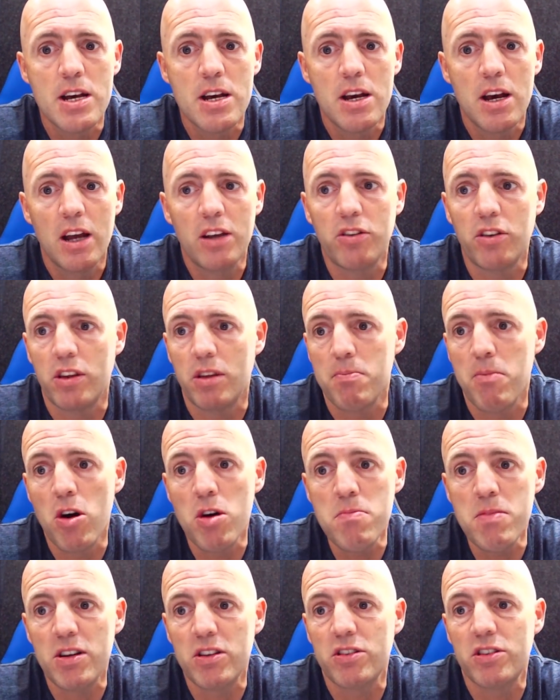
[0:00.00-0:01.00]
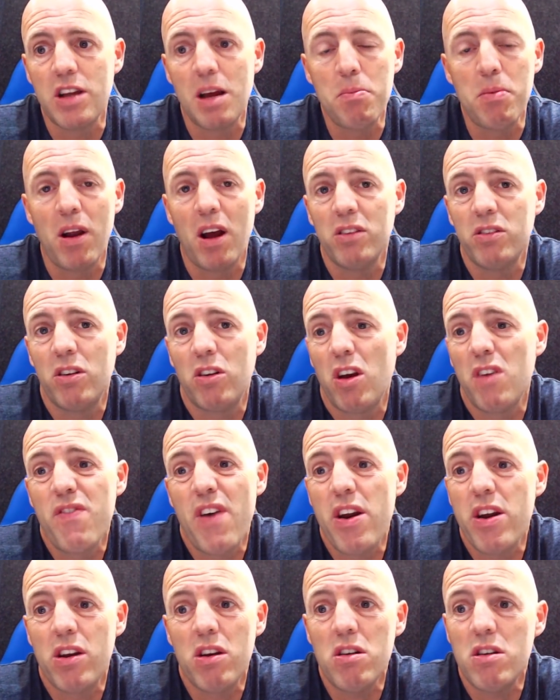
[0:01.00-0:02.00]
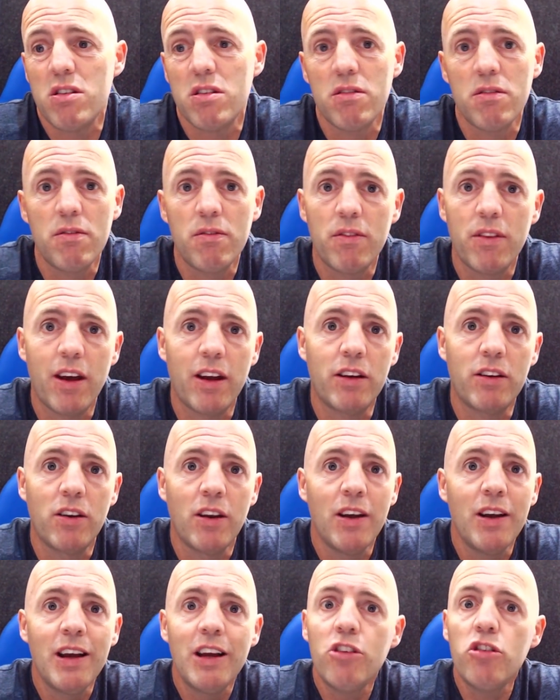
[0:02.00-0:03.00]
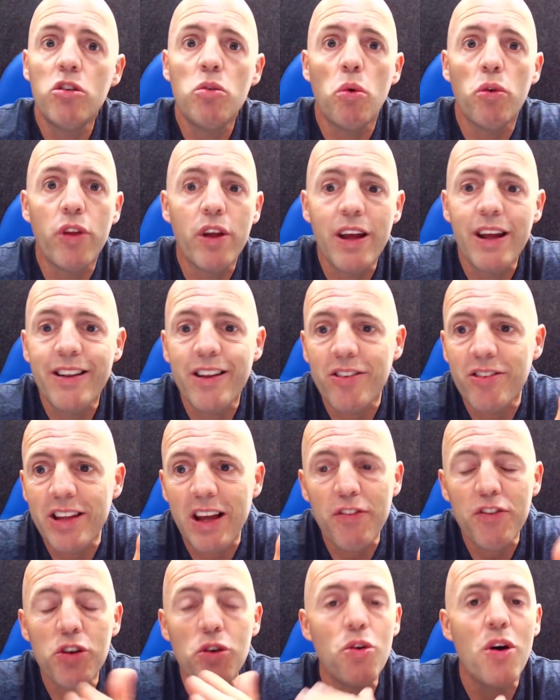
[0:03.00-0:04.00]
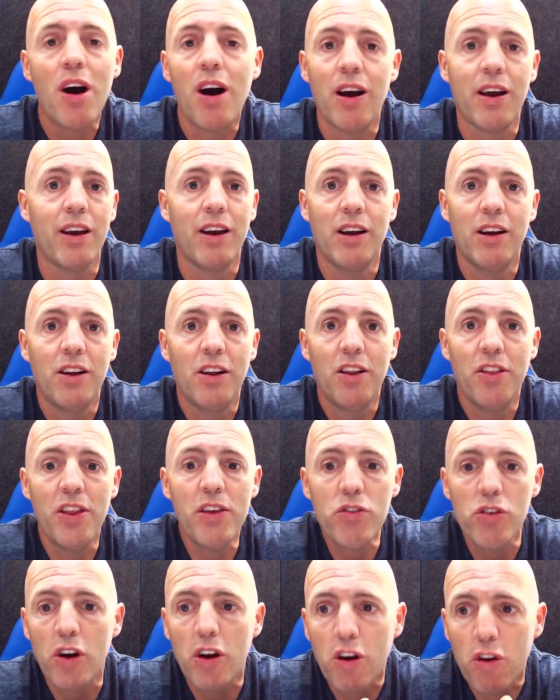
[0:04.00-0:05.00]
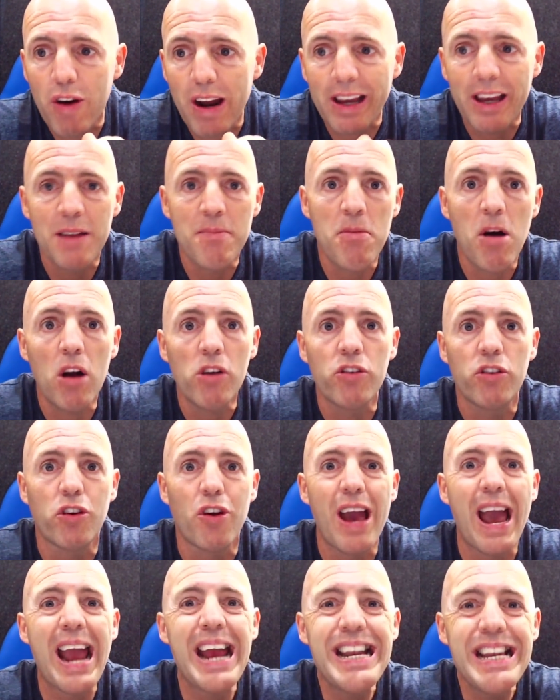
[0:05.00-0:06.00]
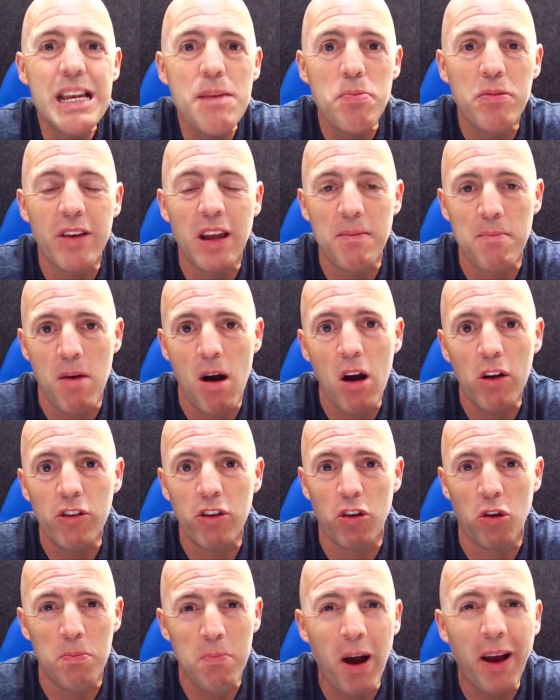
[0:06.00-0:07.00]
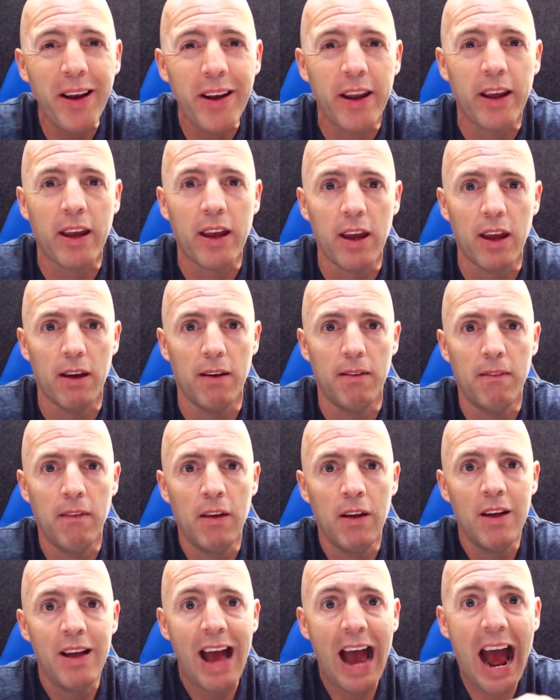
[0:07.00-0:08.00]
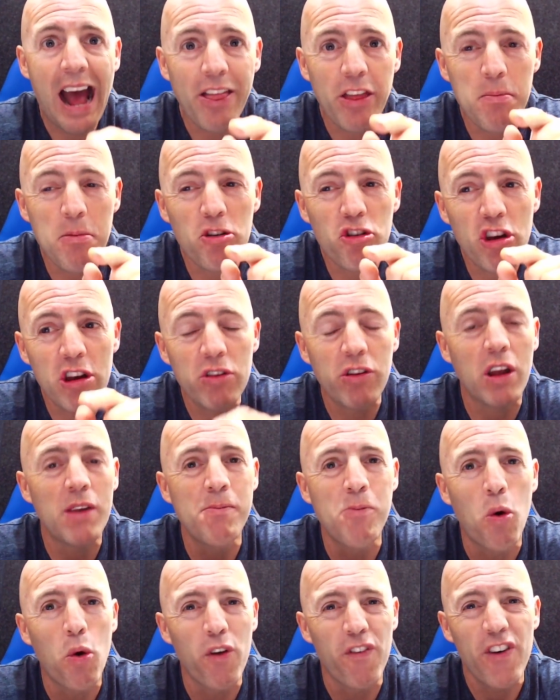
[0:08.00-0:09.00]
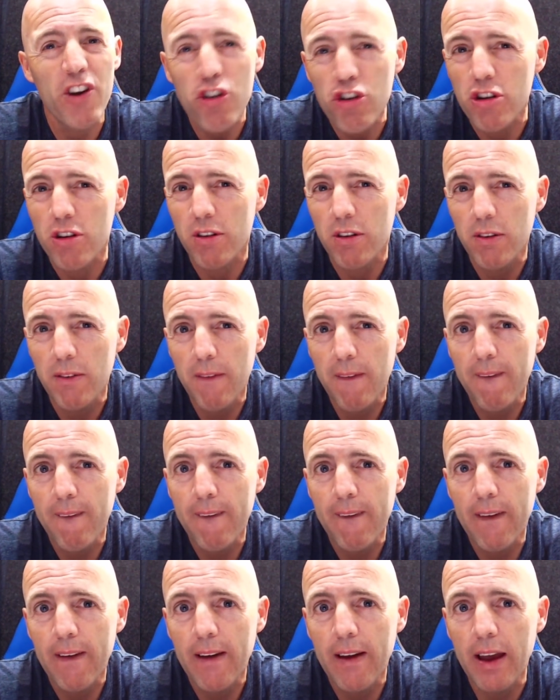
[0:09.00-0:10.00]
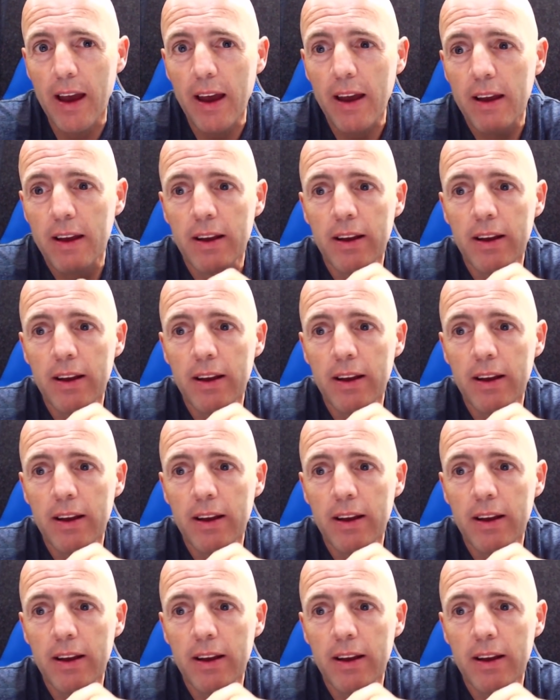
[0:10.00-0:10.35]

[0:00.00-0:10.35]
It's at the moment it's stabilising, looking very good. And do you know what? It doesn't have to go higher. They've got a cracking margin. They've got 80% margin on mining here, and their machines are getting more efficient. Yeah.